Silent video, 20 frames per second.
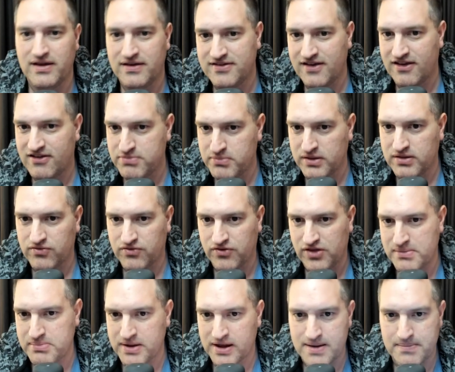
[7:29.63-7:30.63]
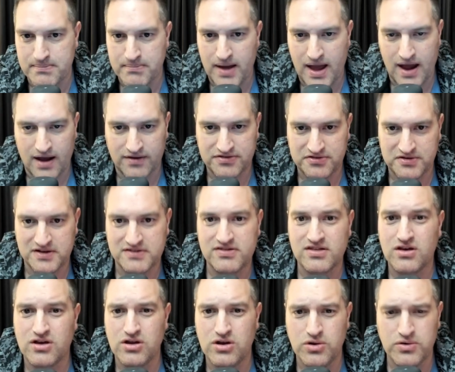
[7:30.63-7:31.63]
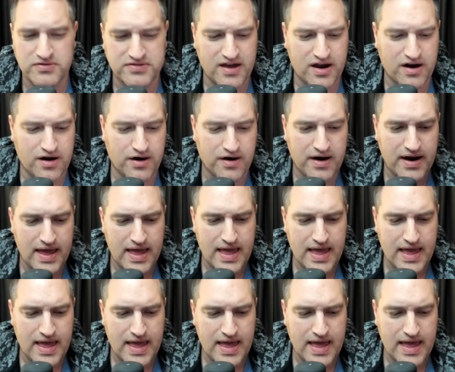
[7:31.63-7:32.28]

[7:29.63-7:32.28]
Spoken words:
6 months for them to come back. So that's the good news there.